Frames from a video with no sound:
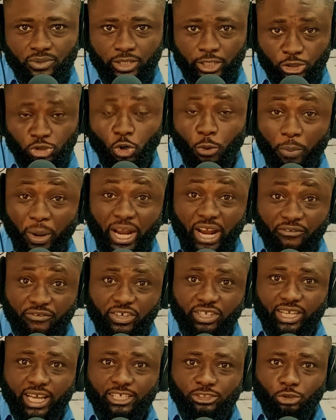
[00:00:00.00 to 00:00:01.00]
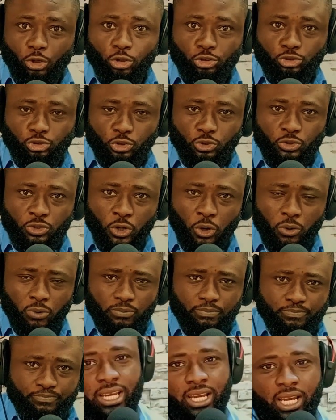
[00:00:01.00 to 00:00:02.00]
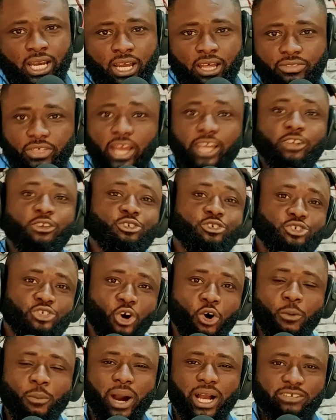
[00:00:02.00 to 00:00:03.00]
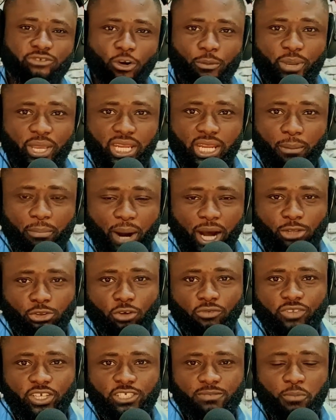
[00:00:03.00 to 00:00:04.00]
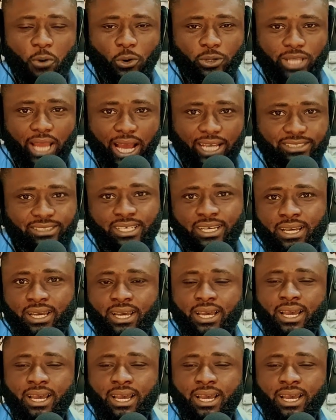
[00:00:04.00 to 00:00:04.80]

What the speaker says: It should benefit us also, you know. Thank you so much for being a part of this podcast.